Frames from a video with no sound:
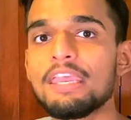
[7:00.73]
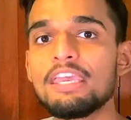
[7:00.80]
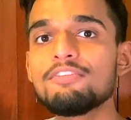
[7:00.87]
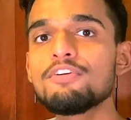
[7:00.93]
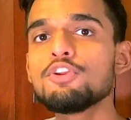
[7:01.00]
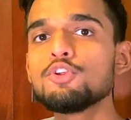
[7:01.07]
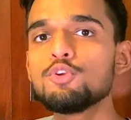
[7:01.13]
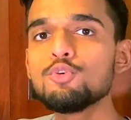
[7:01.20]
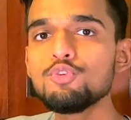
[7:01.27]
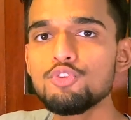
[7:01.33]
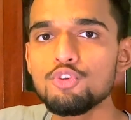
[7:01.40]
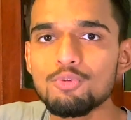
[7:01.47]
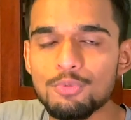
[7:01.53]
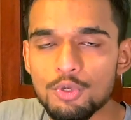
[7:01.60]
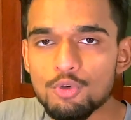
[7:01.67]
Even
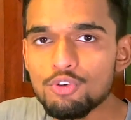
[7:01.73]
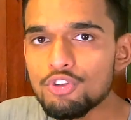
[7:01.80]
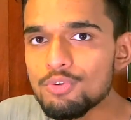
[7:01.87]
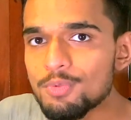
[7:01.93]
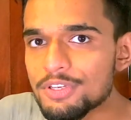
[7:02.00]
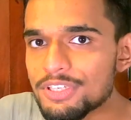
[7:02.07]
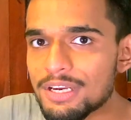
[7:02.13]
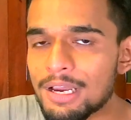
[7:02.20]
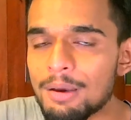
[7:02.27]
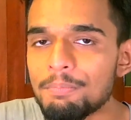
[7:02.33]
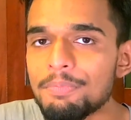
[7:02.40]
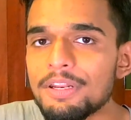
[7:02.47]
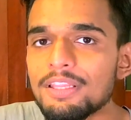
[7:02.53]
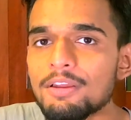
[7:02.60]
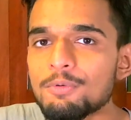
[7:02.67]
YouTube was a
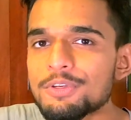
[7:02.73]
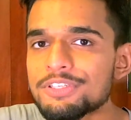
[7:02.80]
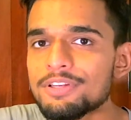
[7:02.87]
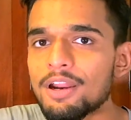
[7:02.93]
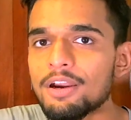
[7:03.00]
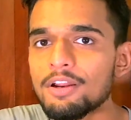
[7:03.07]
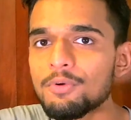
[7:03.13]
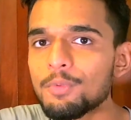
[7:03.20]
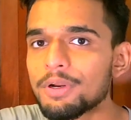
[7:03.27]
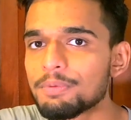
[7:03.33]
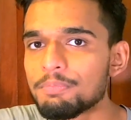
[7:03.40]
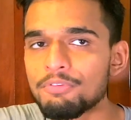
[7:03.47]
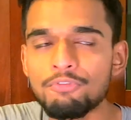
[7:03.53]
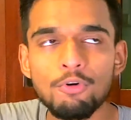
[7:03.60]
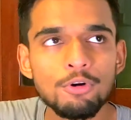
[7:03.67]
company that was started,
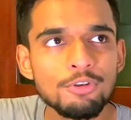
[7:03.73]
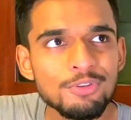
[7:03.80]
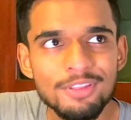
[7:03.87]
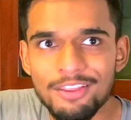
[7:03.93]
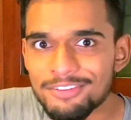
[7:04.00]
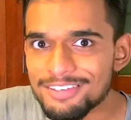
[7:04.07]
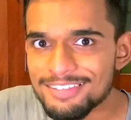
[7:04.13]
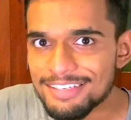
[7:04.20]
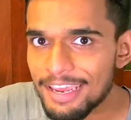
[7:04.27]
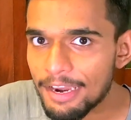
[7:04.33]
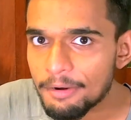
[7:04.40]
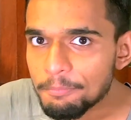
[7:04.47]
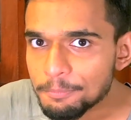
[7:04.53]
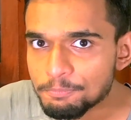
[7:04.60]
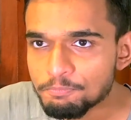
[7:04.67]
before 2010.